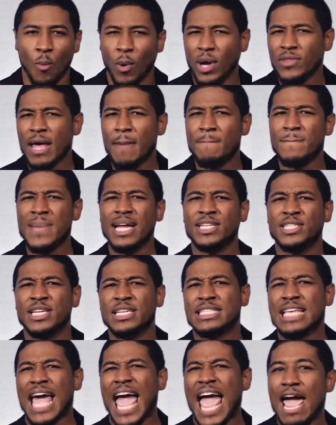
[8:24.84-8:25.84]
one that
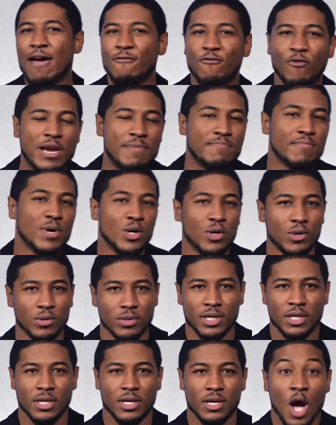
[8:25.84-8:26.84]
matches every mood,
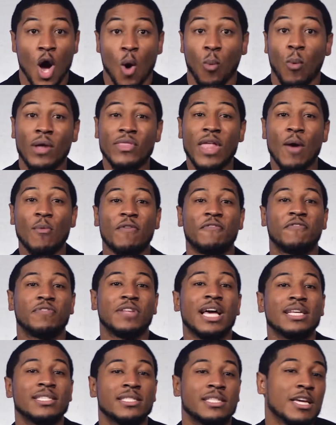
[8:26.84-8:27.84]
one that
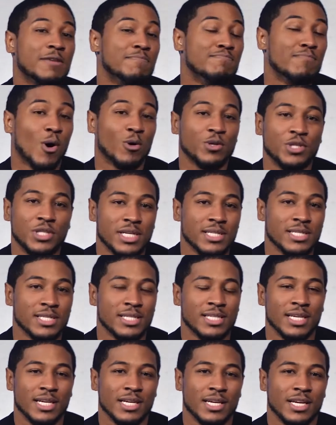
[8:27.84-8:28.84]
reflects the
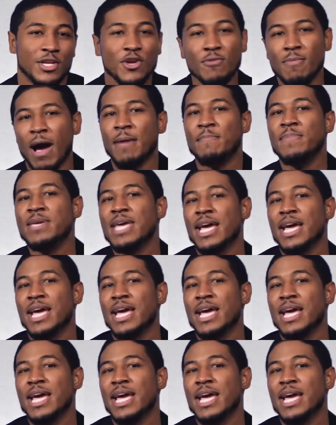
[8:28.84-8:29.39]
emotions you might be